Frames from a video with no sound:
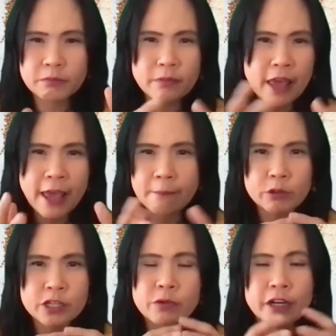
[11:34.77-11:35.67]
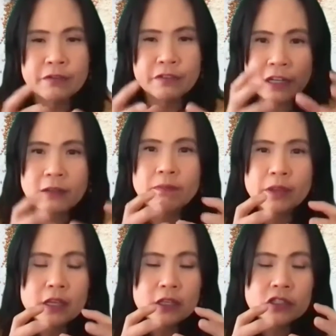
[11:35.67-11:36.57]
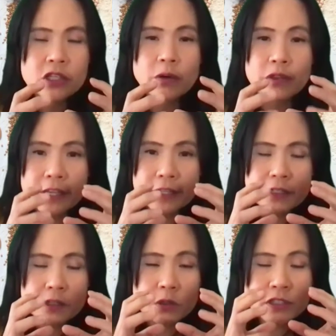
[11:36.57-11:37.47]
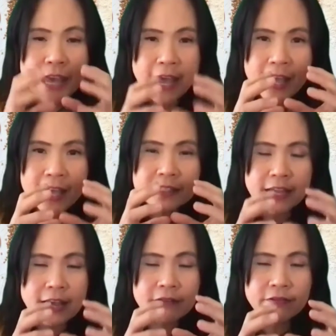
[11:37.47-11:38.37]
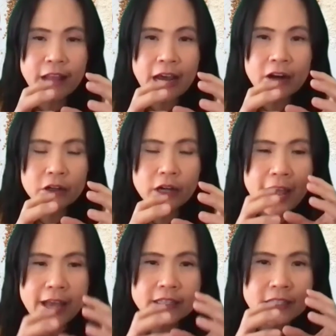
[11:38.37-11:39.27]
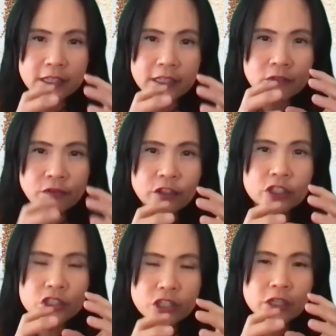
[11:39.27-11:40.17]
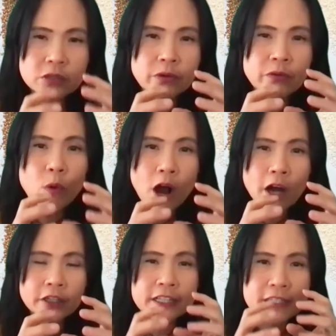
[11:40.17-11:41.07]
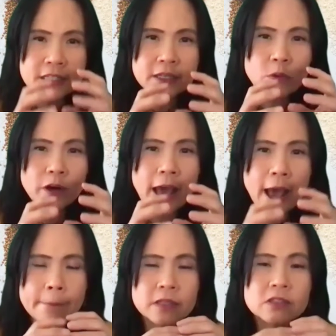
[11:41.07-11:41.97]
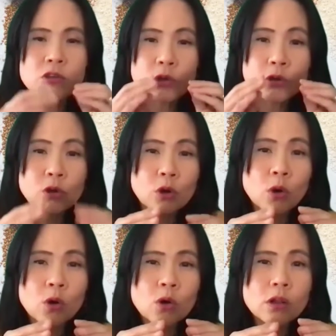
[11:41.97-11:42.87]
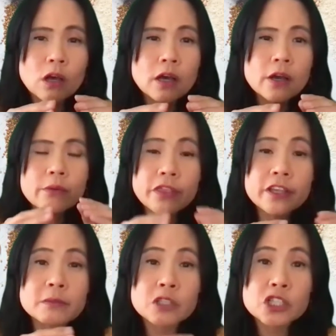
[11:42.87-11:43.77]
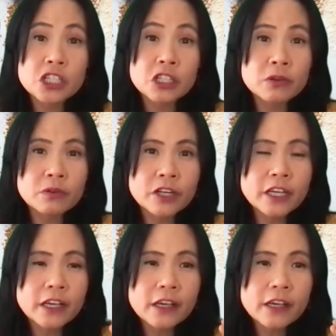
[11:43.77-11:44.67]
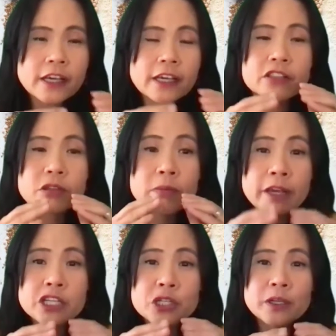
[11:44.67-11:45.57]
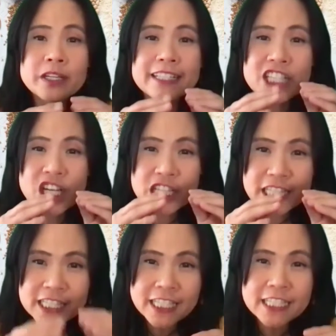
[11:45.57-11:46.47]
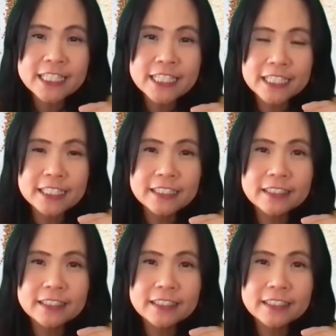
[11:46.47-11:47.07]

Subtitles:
hand protein, whatever. So you test that flour as is first, just with water, and see what happens. Your goal with this machinery is to make sure that it's consistent,